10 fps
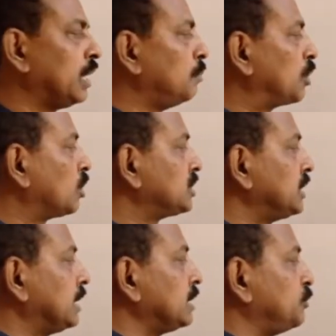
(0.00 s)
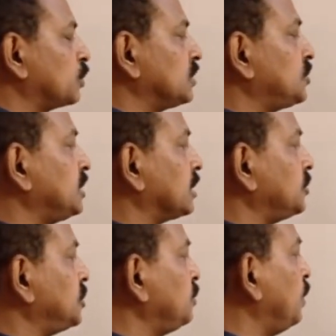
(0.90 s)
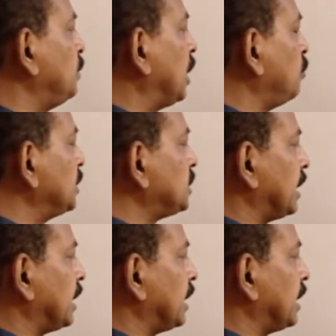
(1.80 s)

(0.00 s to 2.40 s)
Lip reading: Because here if you consider G will be how much?